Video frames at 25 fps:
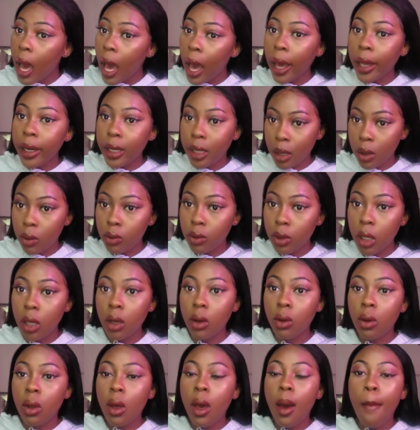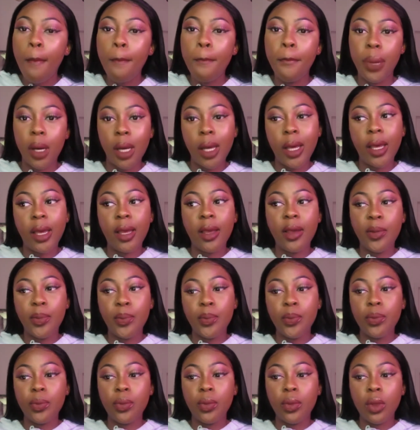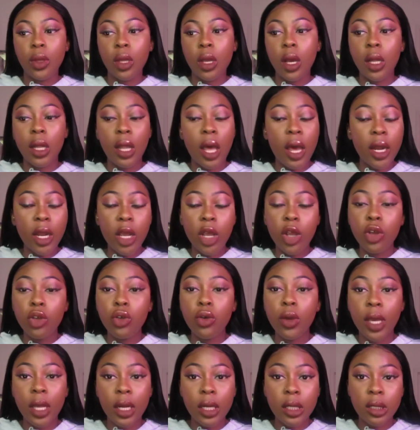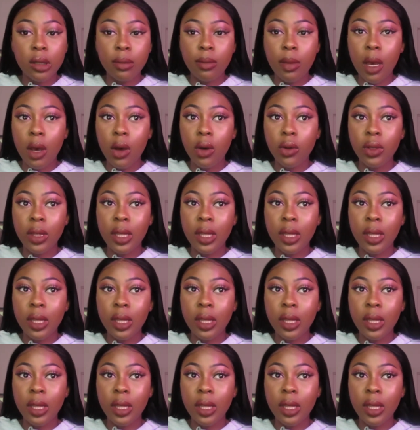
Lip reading: I don't know, but a lot of hair you get a smell.